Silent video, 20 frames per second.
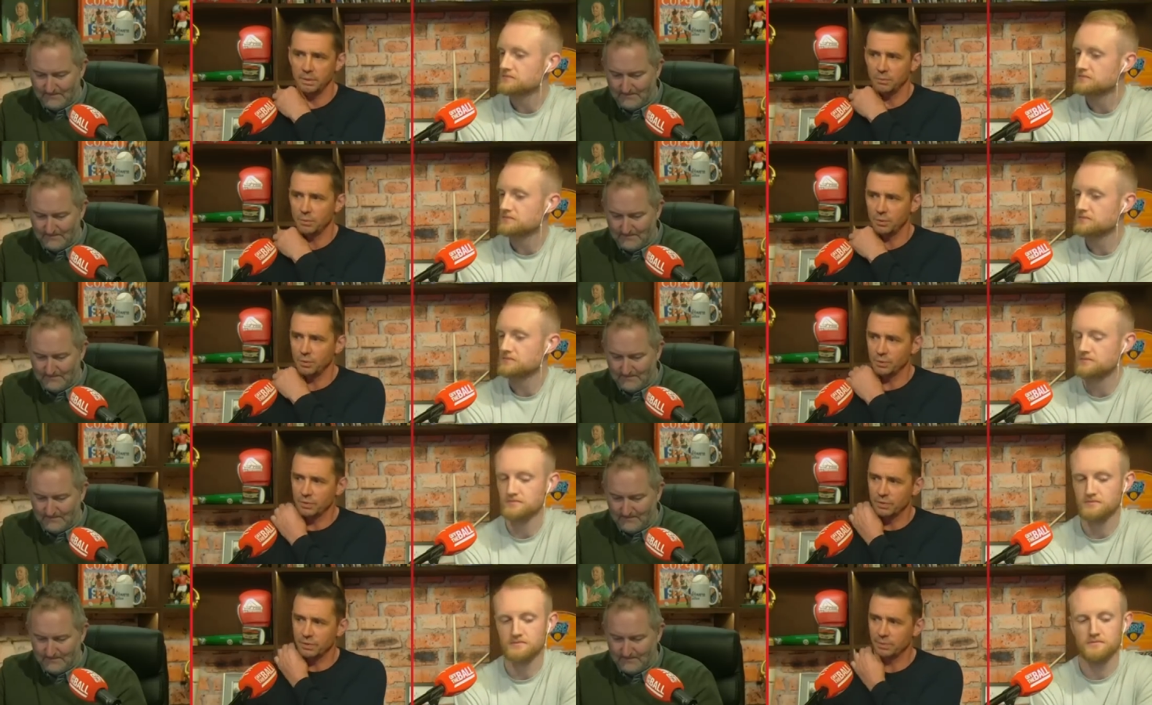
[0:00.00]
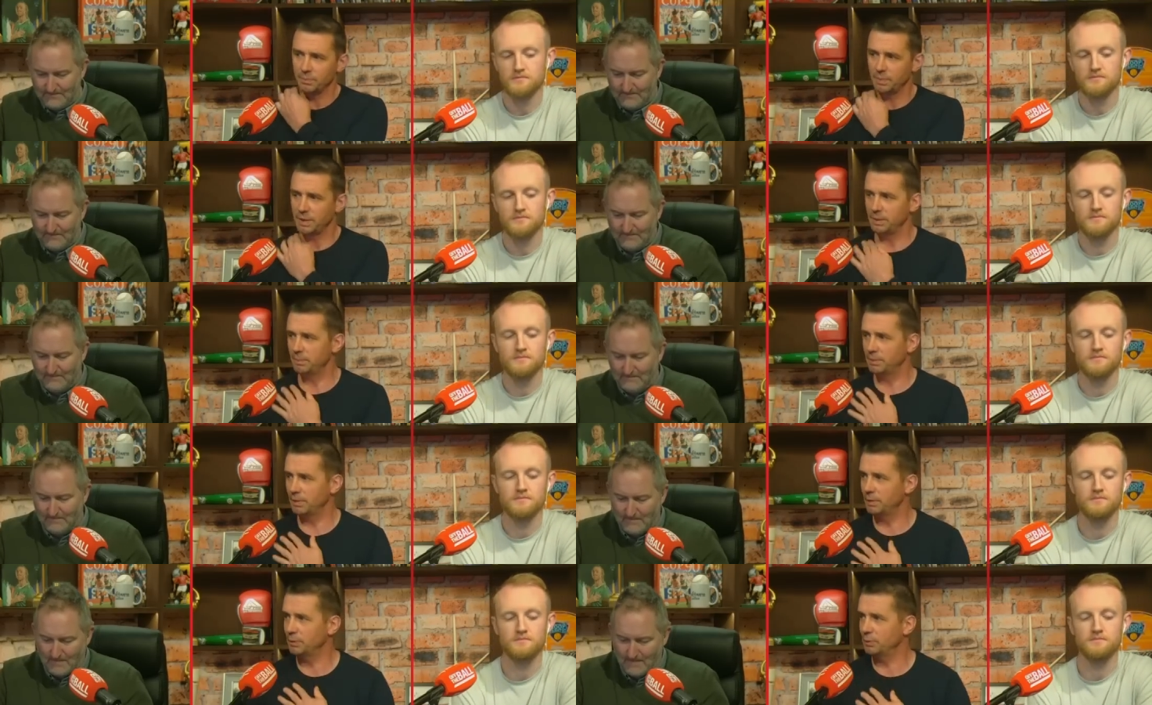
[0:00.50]
Speaker 1: most
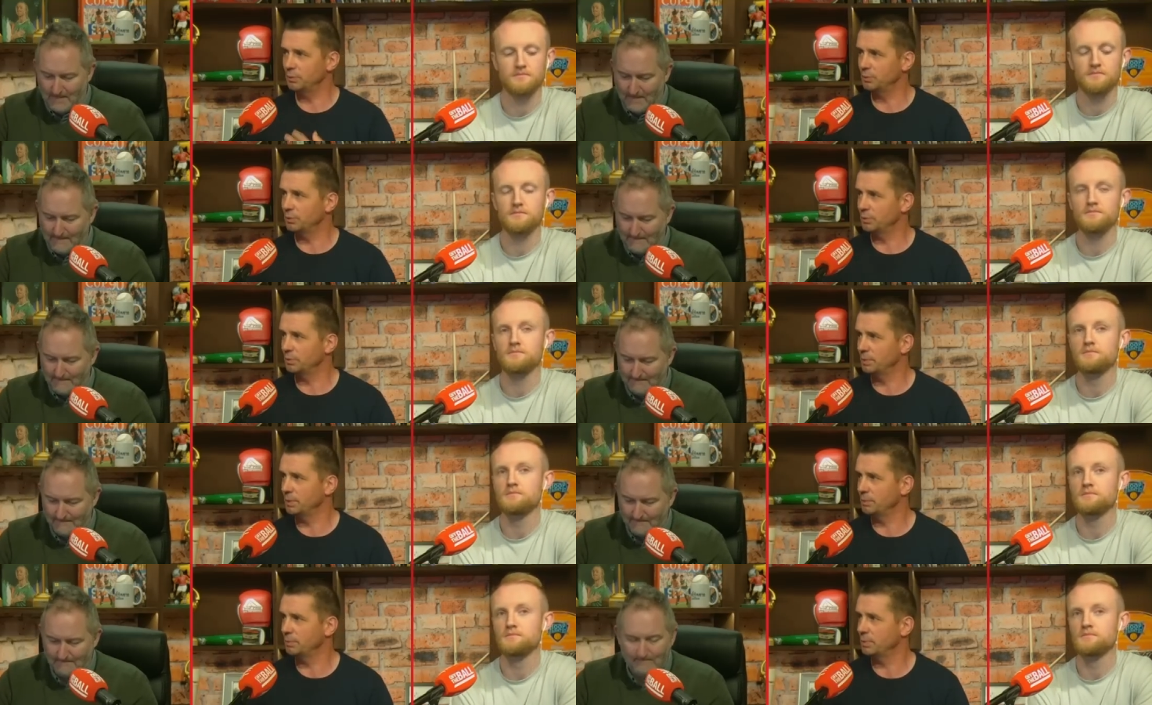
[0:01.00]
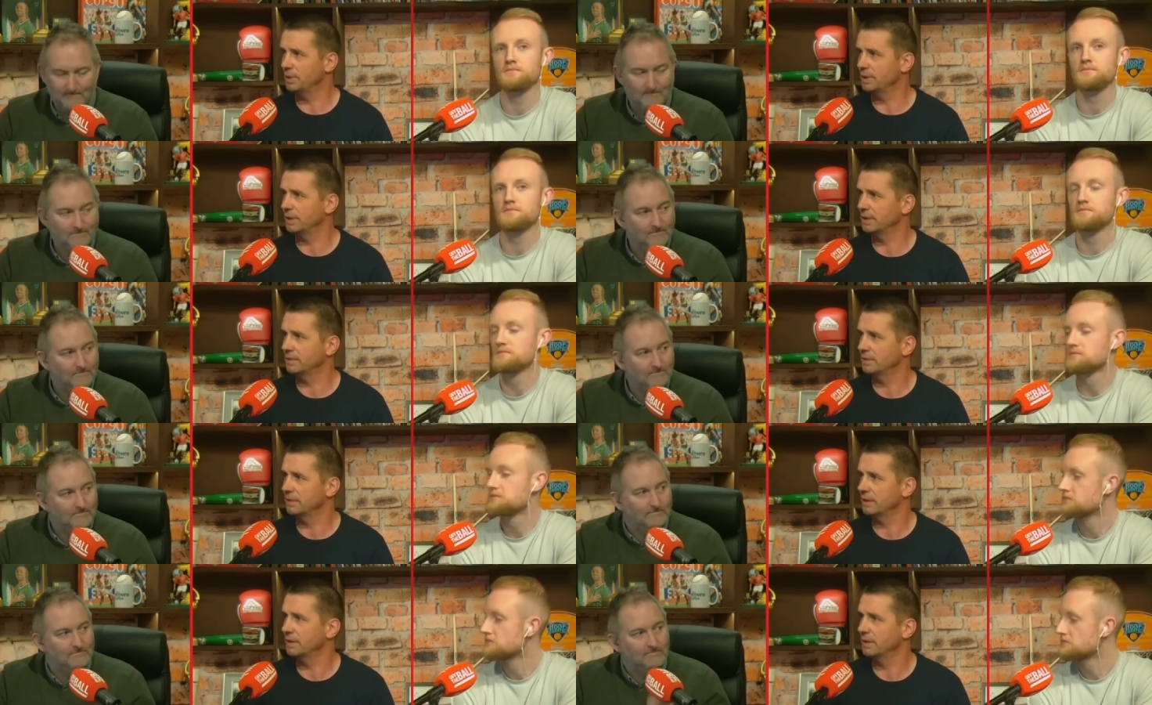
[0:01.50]
people who would have been
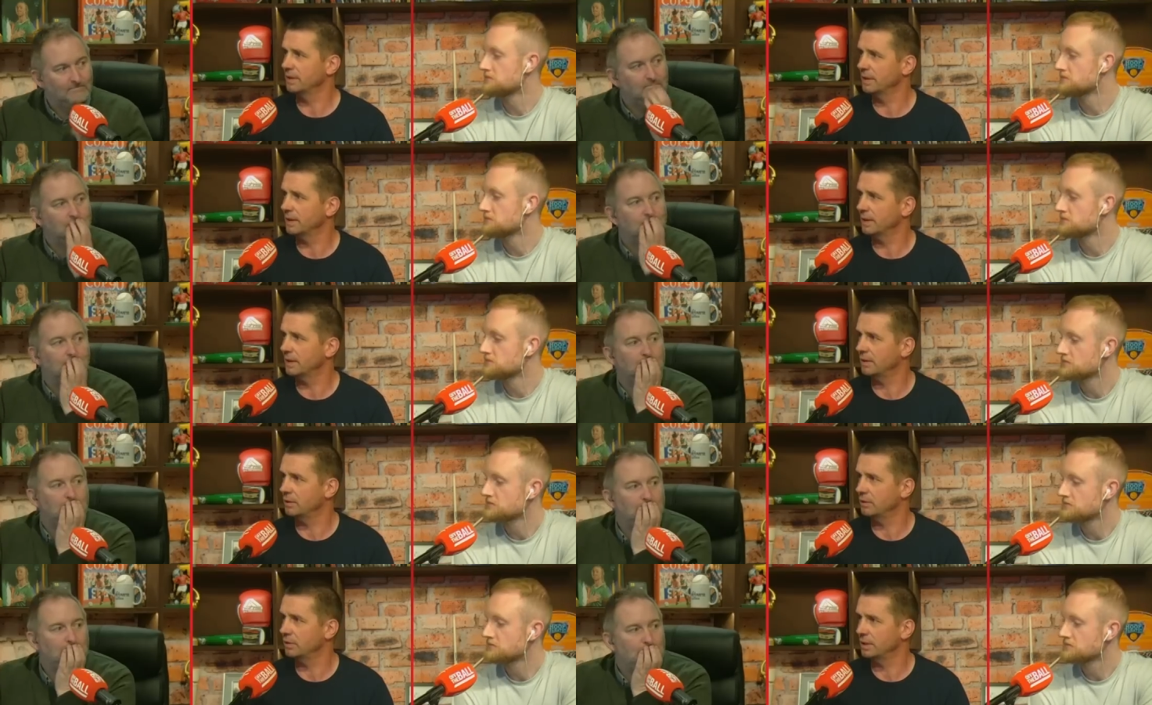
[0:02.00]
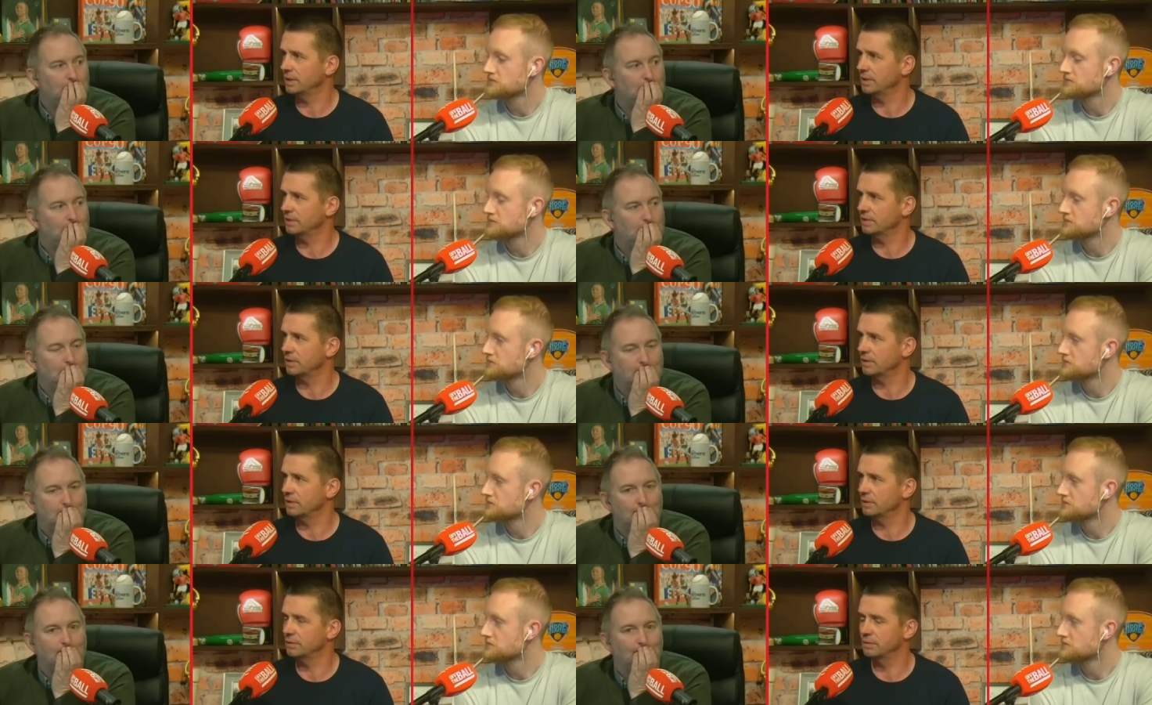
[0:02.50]
predicting or any
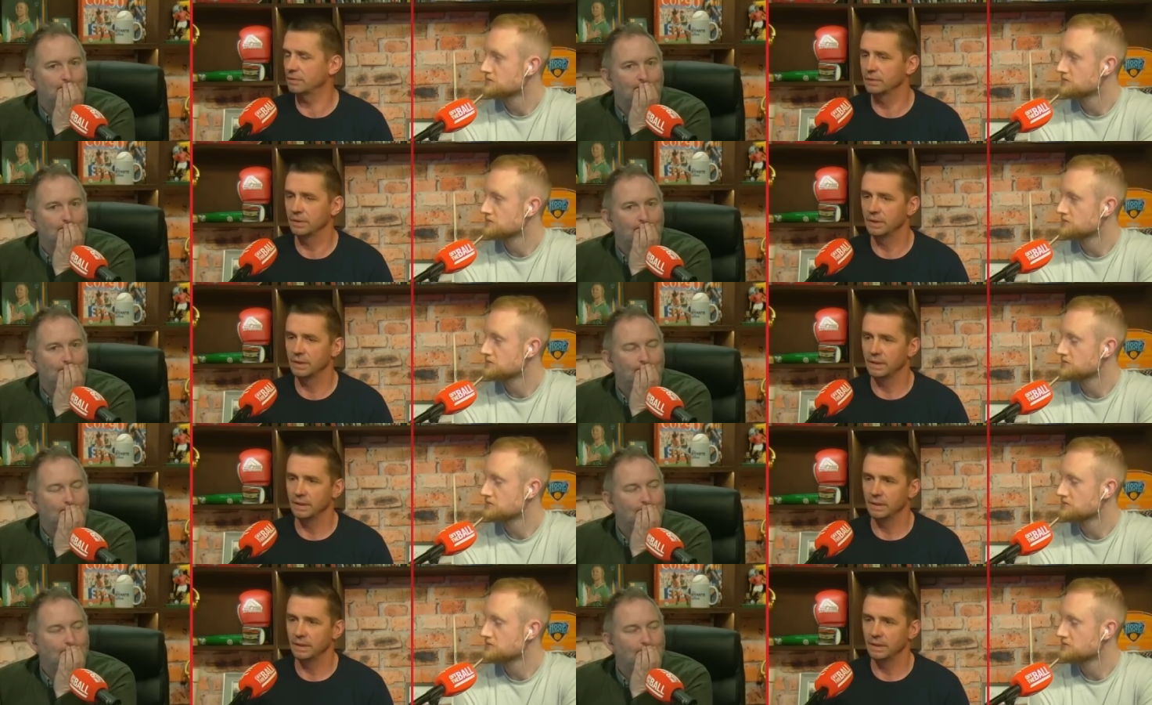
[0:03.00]
sort of